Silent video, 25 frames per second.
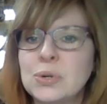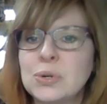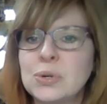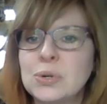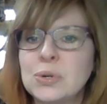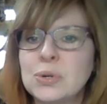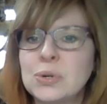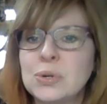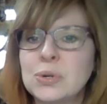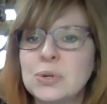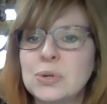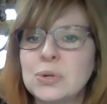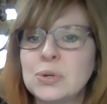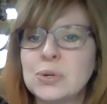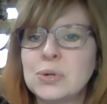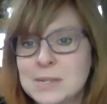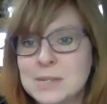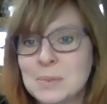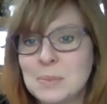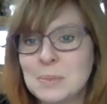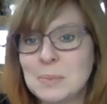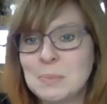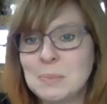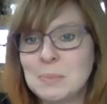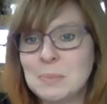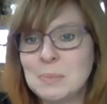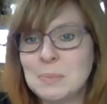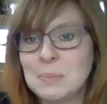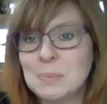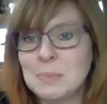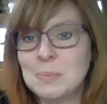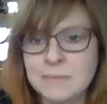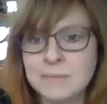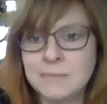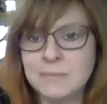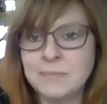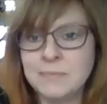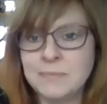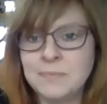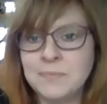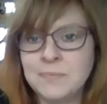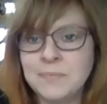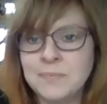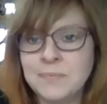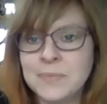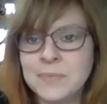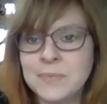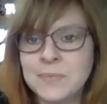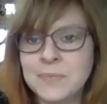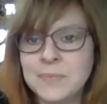separate
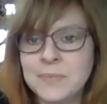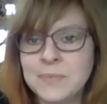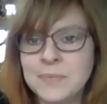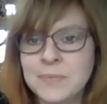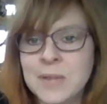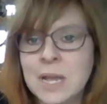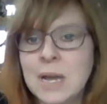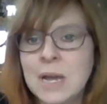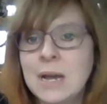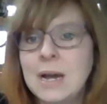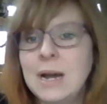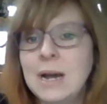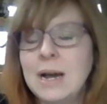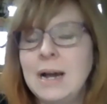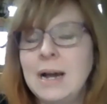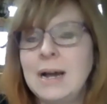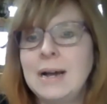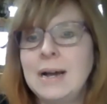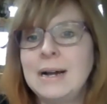polyester and cotton,